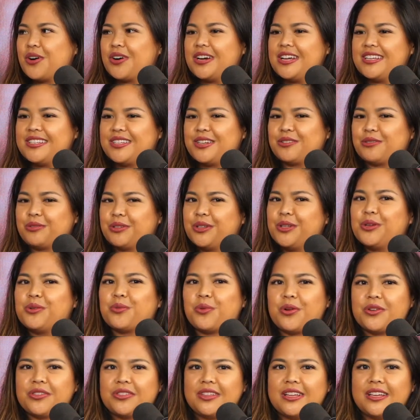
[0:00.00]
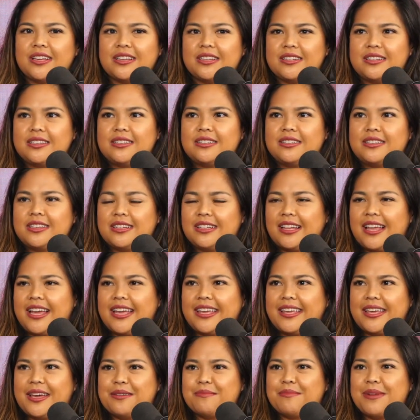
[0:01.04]
Is it really worth it to like
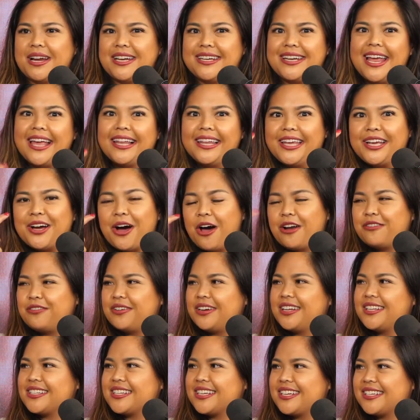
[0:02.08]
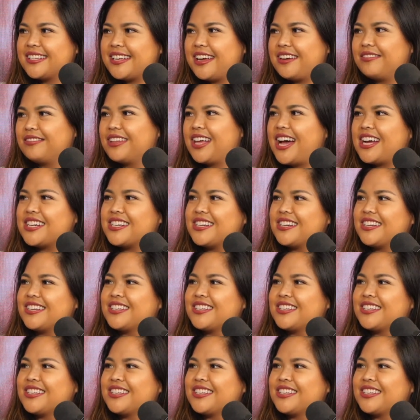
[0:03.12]
get my daily confidence because I have lashes,